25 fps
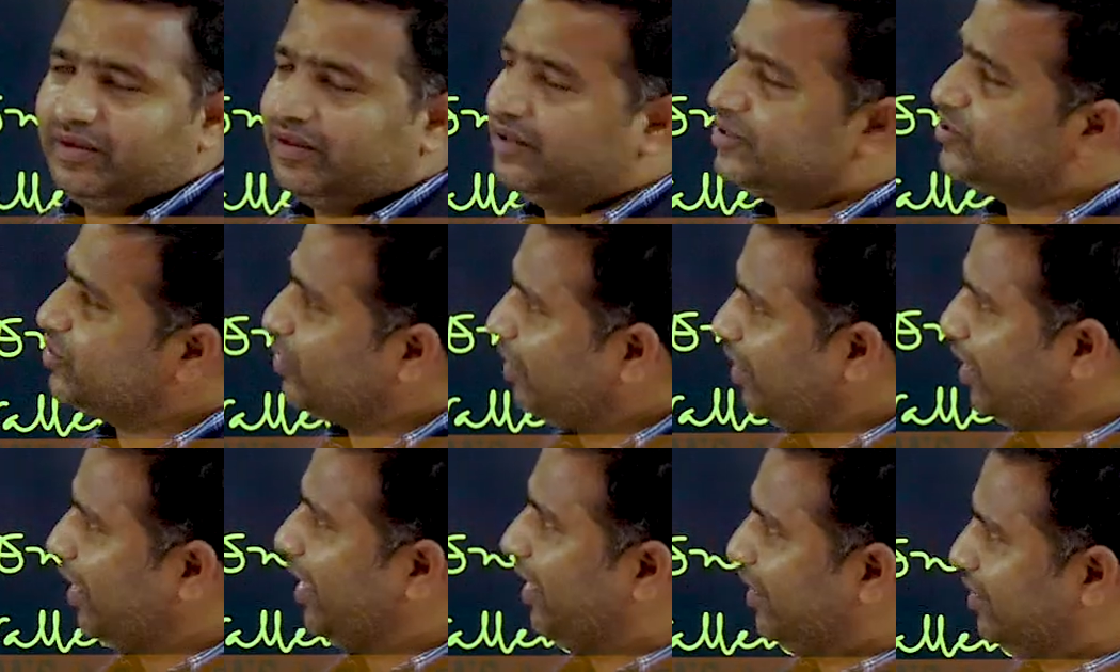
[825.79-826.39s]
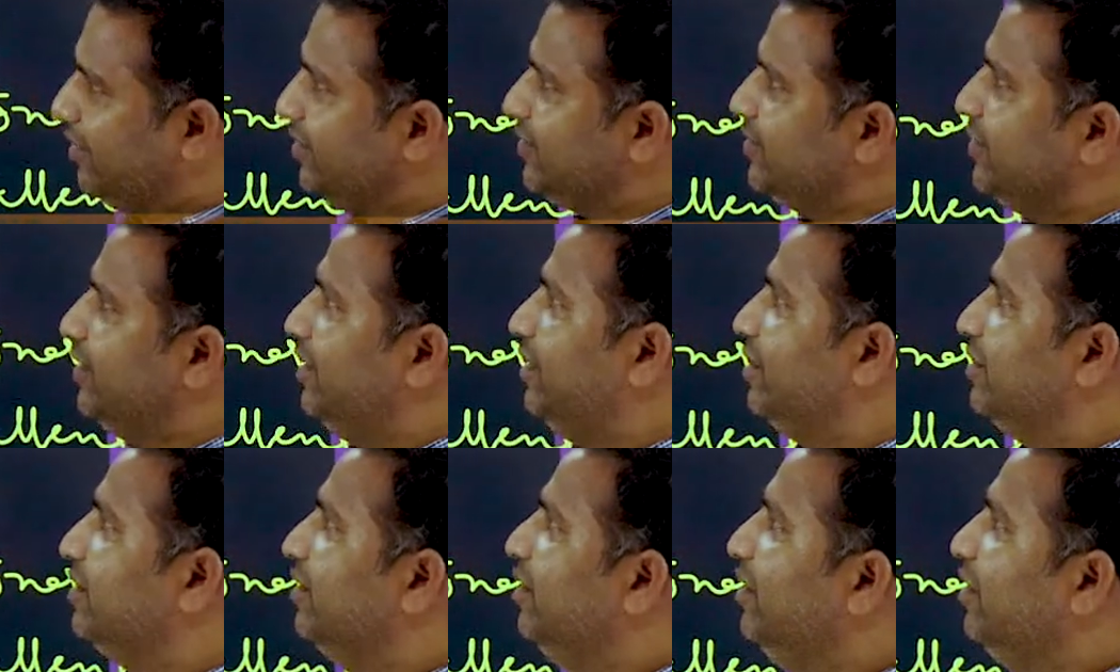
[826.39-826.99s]
So like this
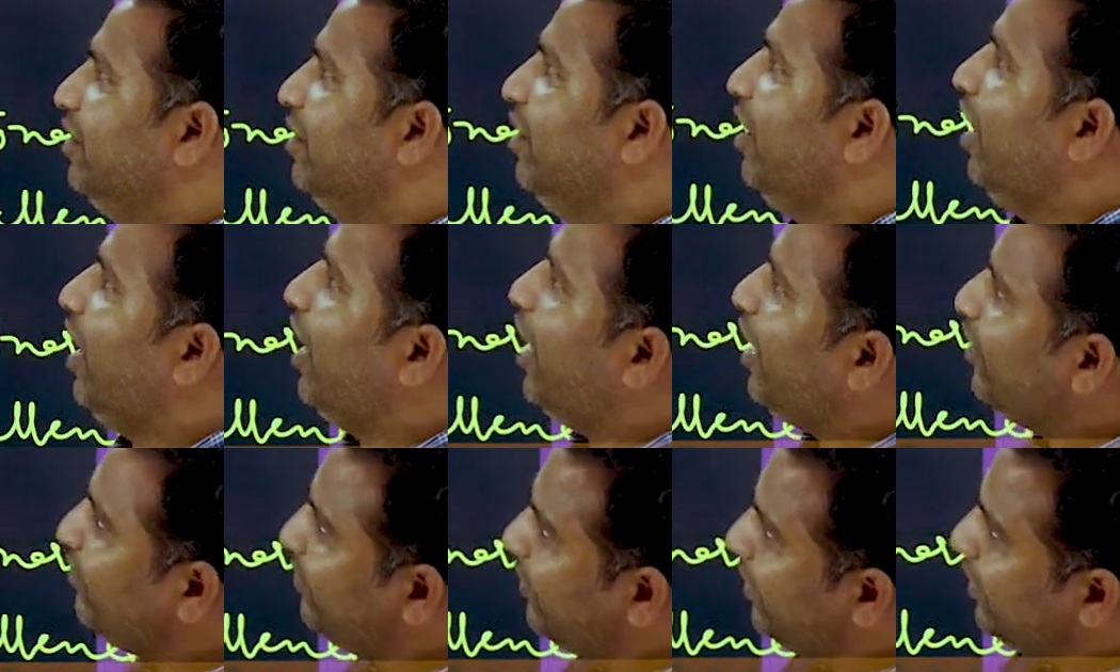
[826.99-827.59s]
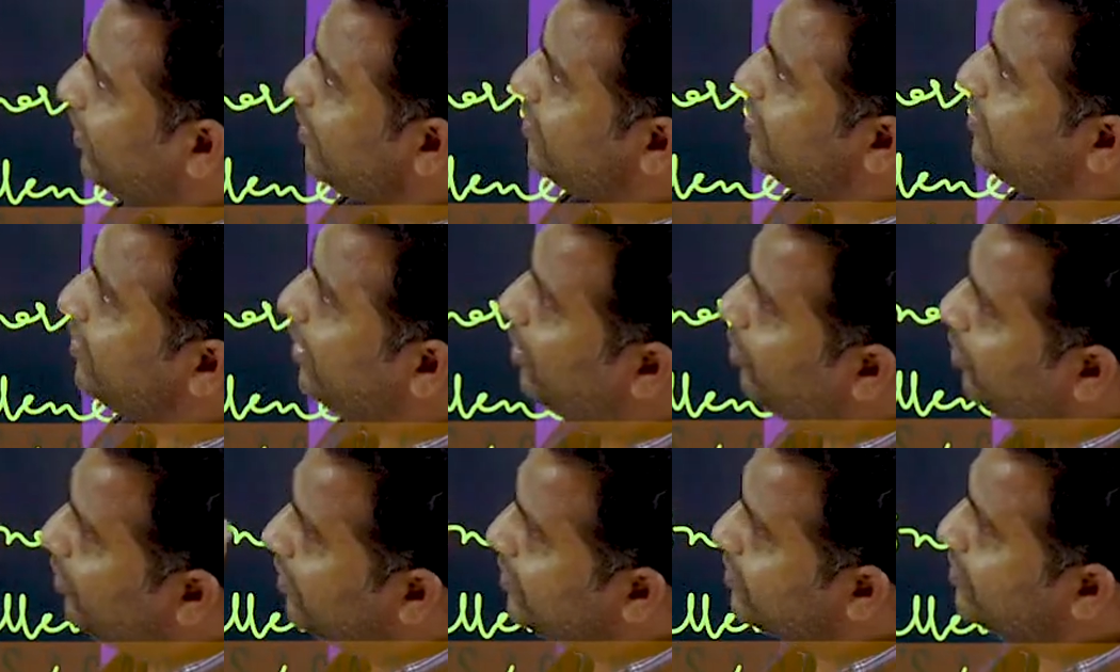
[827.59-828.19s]
here. After this
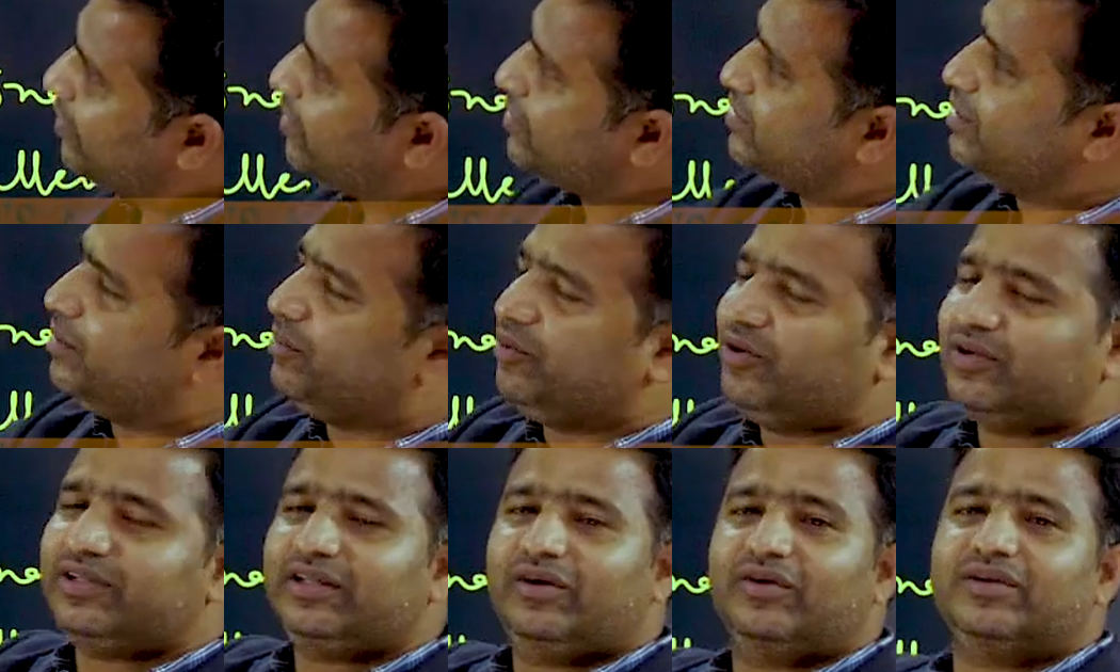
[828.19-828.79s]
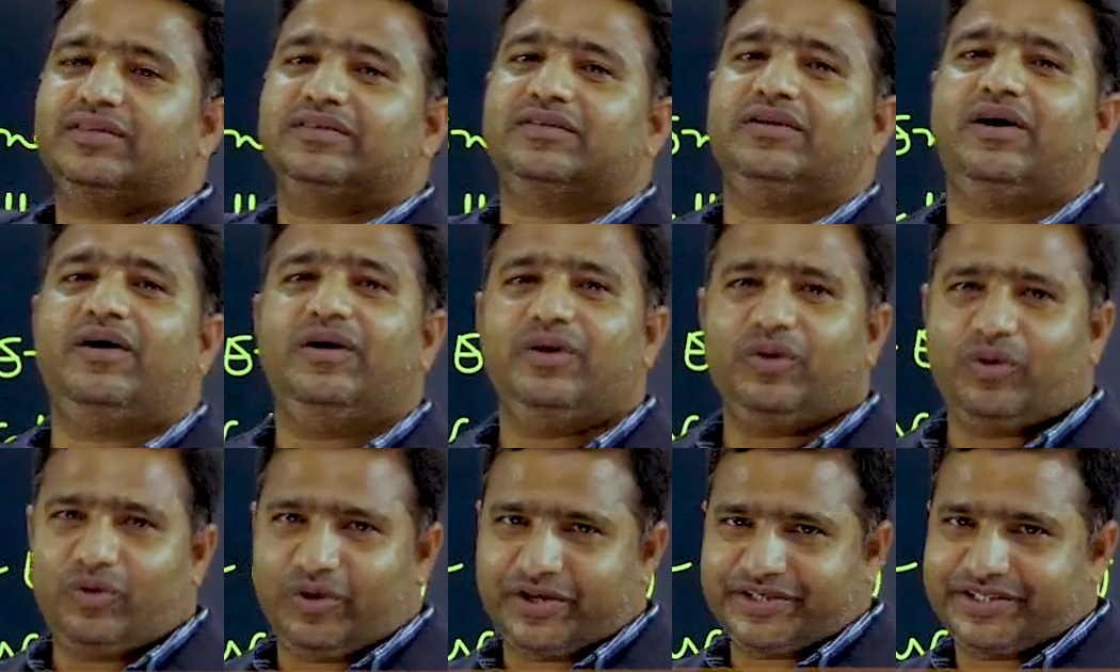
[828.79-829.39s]
here we discuss about our
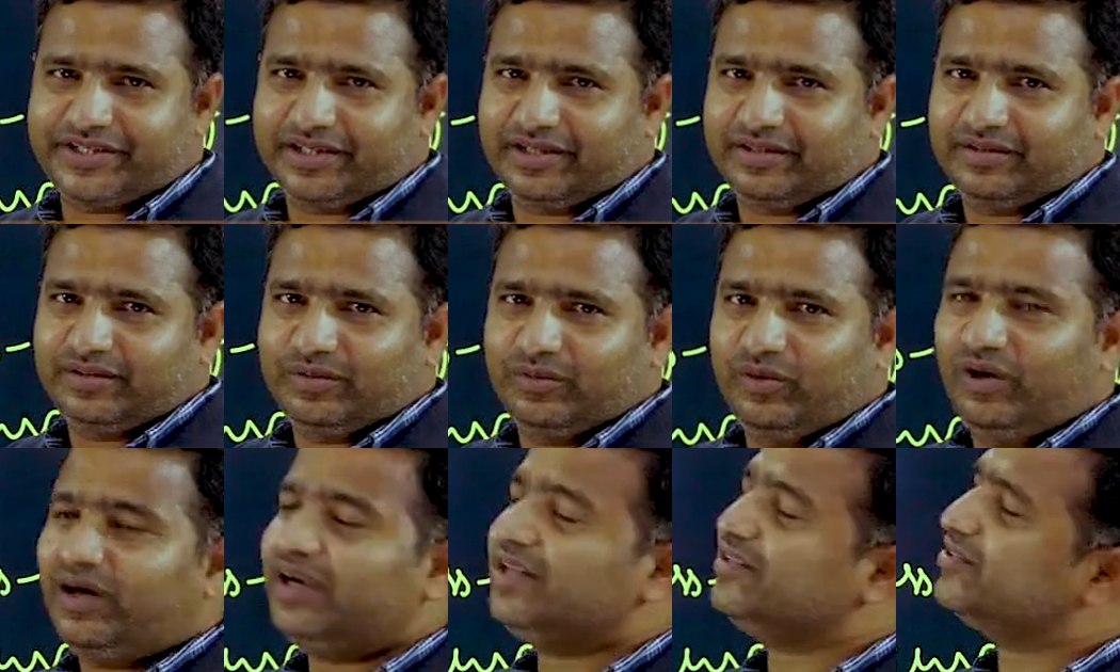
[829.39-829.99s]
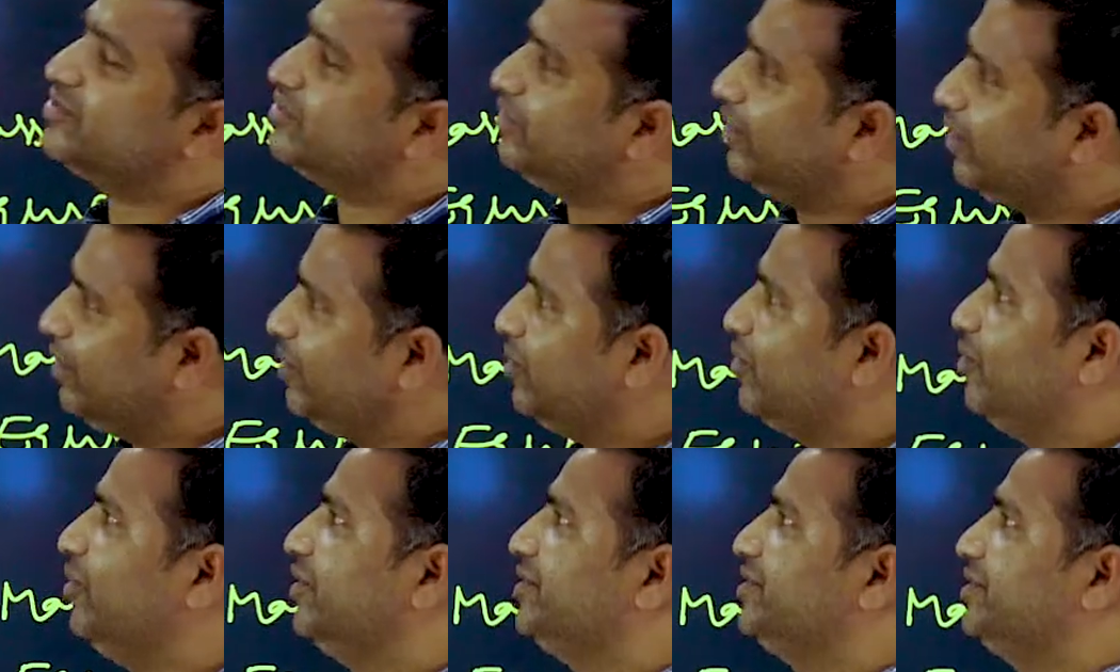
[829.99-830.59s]
third question. What is third
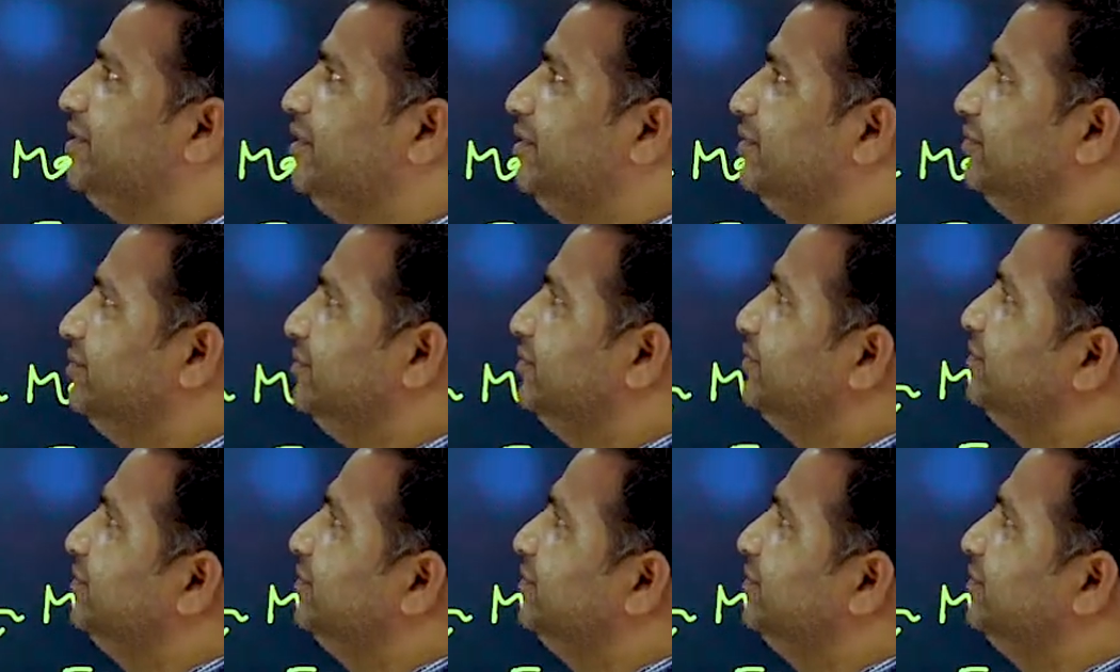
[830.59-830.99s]
question?